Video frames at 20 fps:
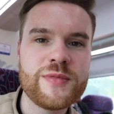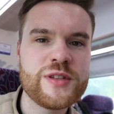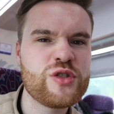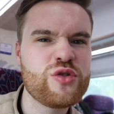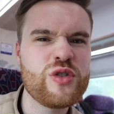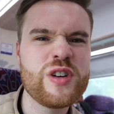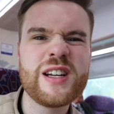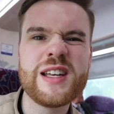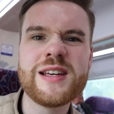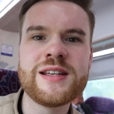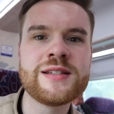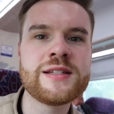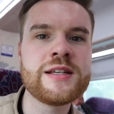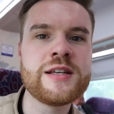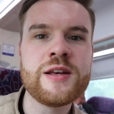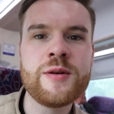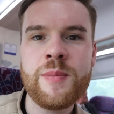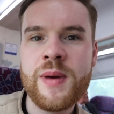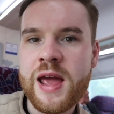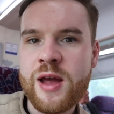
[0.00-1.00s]
It's really easy.
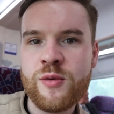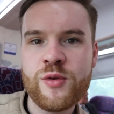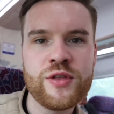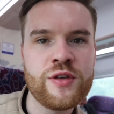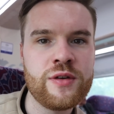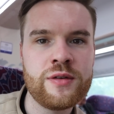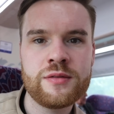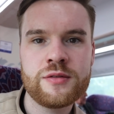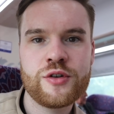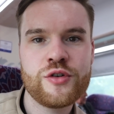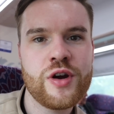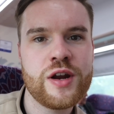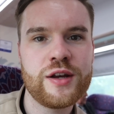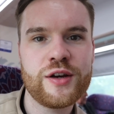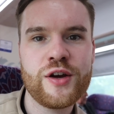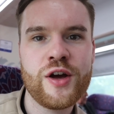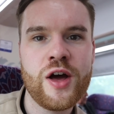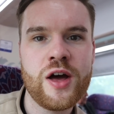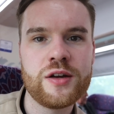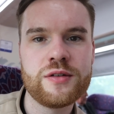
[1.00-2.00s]
You pay with a credit
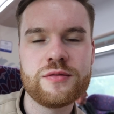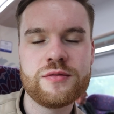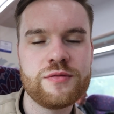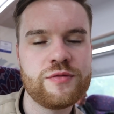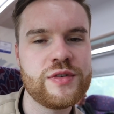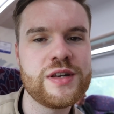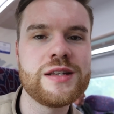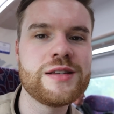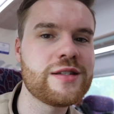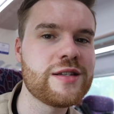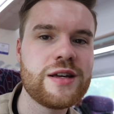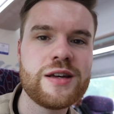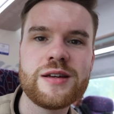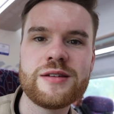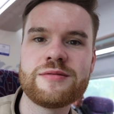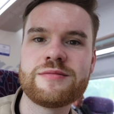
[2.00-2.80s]
card, Visa,